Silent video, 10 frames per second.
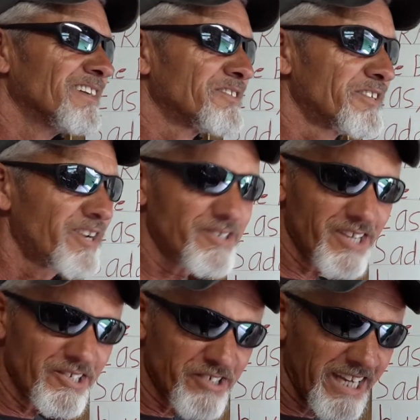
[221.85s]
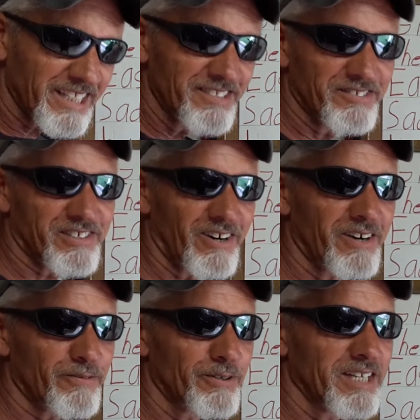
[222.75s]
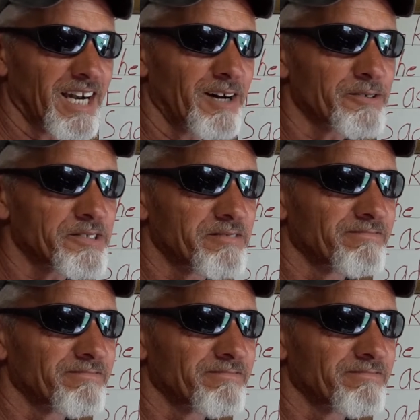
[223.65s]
So here's your chicken. Sorry for your loss.